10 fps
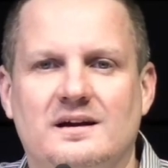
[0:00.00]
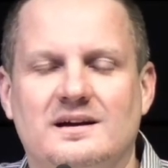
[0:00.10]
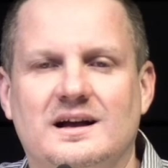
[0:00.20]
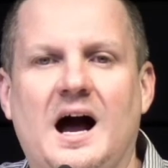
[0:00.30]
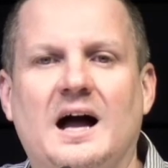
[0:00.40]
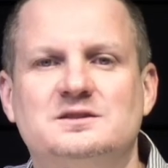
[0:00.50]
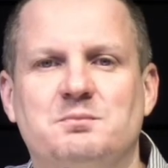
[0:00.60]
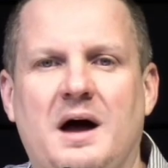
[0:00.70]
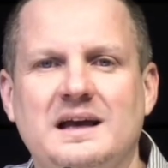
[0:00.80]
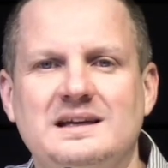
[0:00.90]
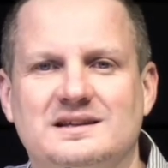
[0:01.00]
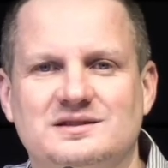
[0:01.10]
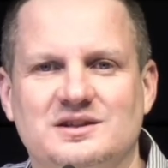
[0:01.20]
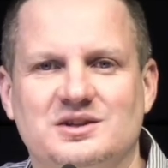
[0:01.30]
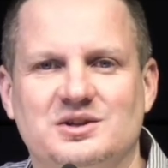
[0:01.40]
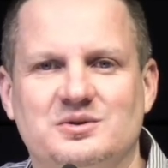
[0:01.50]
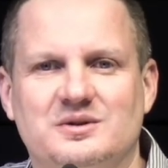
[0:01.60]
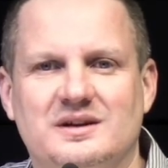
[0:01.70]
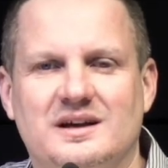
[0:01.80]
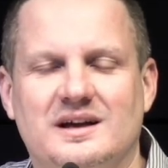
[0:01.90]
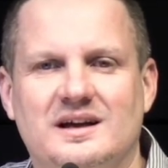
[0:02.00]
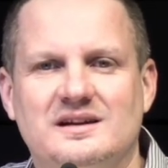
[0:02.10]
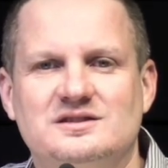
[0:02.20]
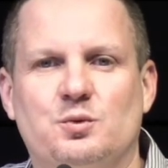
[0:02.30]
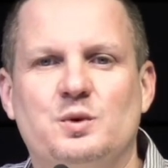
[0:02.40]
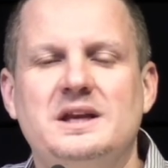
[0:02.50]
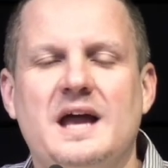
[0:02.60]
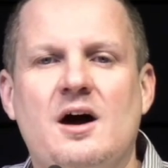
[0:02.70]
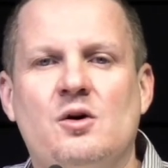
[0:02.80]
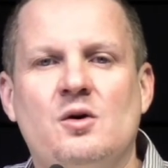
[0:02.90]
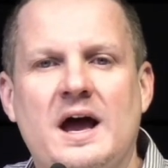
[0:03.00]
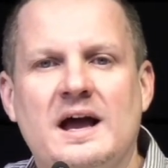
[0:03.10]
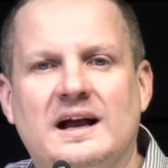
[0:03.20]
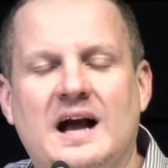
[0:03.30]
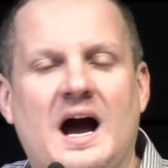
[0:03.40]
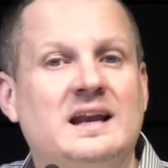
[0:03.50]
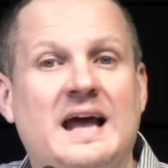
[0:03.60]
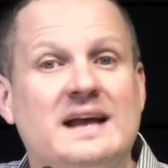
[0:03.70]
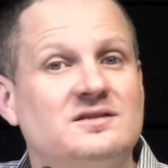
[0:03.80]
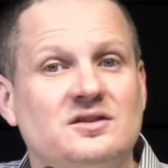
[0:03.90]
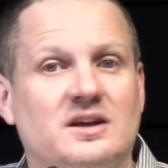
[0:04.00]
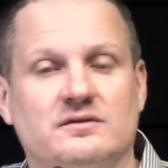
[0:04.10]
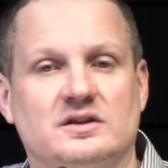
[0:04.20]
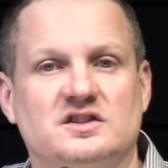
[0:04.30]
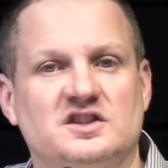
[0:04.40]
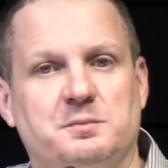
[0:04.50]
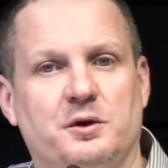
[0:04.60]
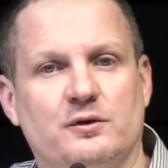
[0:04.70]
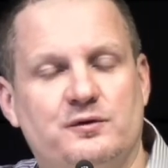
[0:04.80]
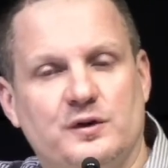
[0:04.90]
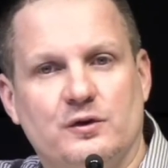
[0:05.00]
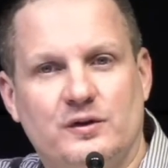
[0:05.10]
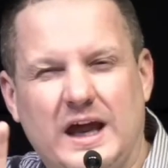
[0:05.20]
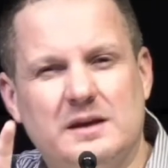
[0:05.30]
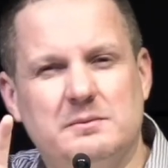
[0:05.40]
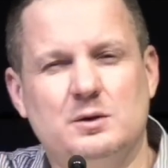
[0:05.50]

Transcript: God's mind is in you. So we now, God hasn't given us a spirit of fear. The enemy